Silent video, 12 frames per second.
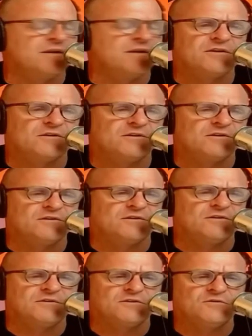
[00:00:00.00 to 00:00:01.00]

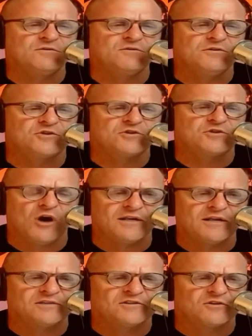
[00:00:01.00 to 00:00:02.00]
You talk
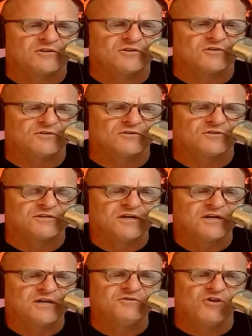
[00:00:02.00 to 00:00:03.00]
in circles.
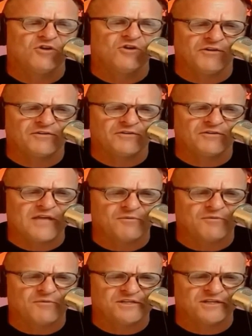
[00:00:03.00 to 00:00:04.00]
Did you call the other day?
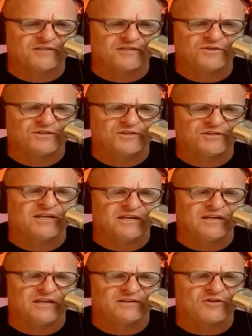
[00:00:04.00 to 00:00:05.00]
Was this the
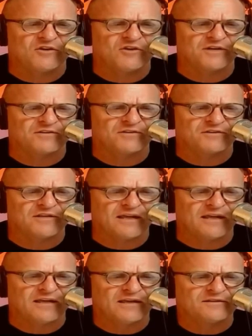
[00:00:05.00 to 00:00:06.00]
idiot that called the other day?
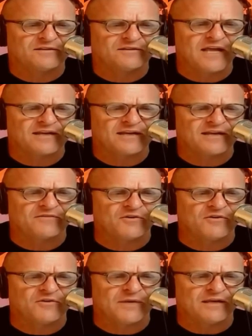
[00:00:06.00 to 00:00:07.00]
Dan the
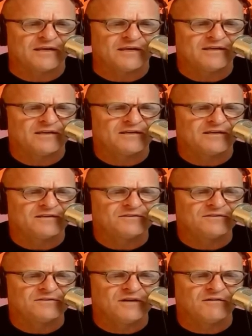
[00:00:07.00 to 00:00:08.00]
phone man?
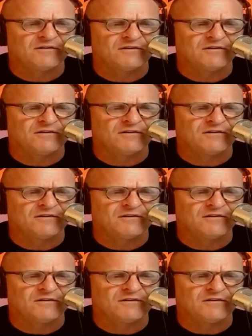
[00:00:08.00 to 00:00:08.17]
Do you know?